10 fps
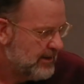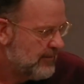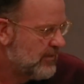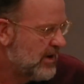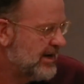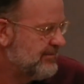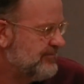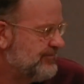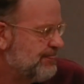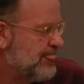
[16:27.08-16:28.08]
Right,
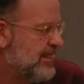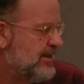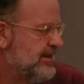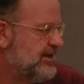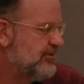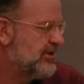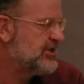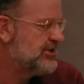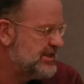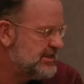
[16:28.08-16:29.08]
here are the
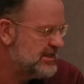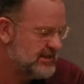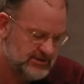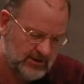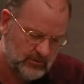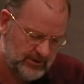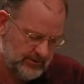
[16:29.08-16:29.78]
key things I want